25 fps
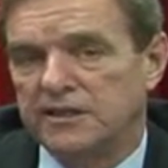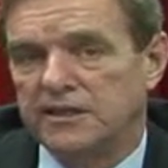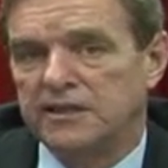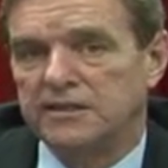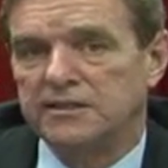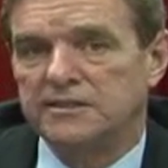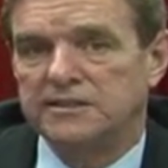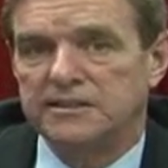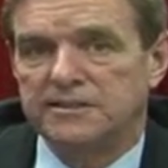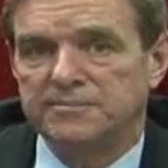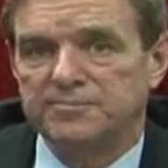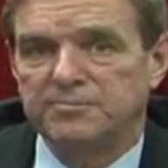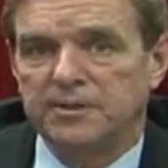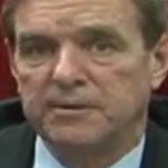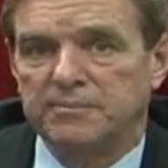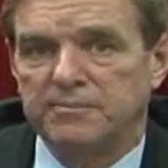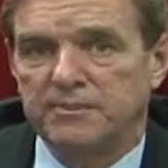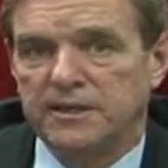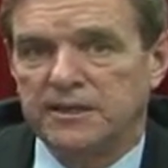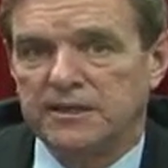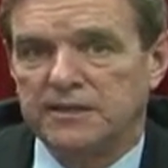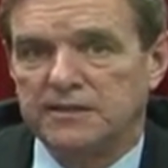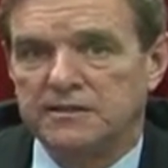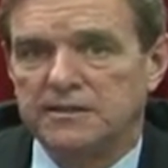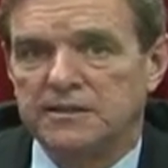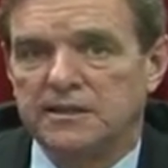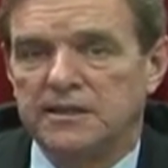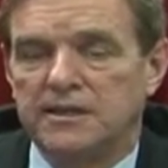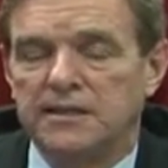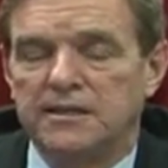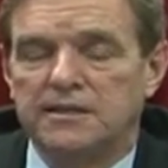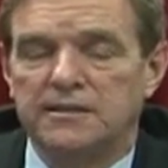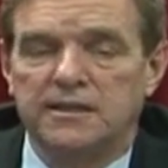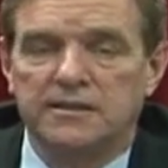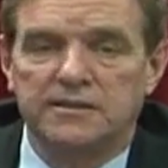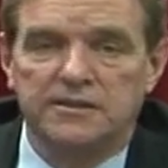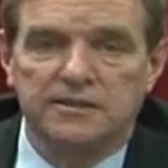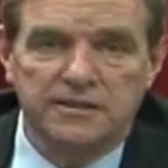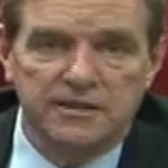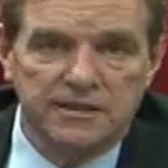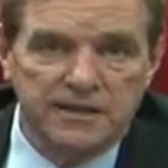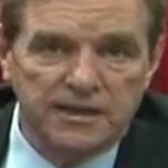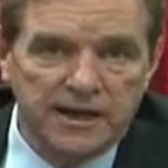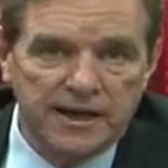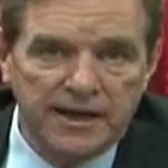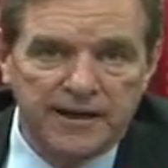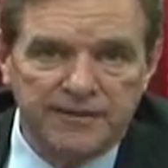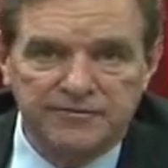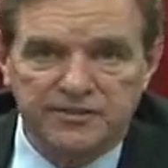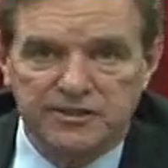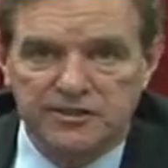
It simply means that they're going to have to